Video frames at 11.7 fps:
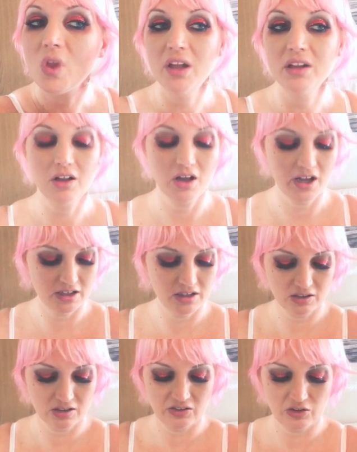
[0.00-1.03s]
and line
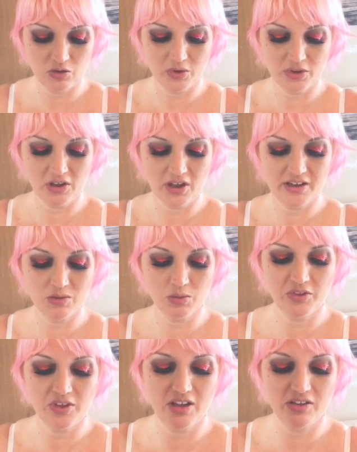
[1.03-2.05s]
it, because you want to line it
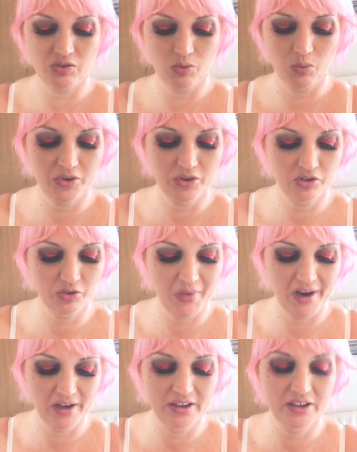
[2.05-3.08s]
with that so when you're
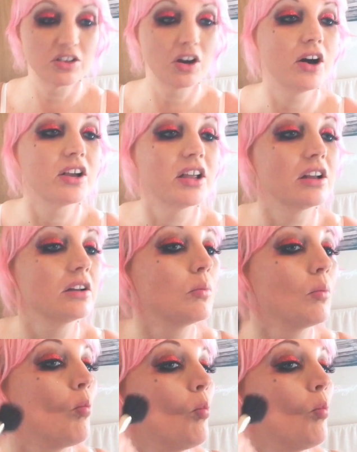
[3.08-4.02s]
smiling and talking,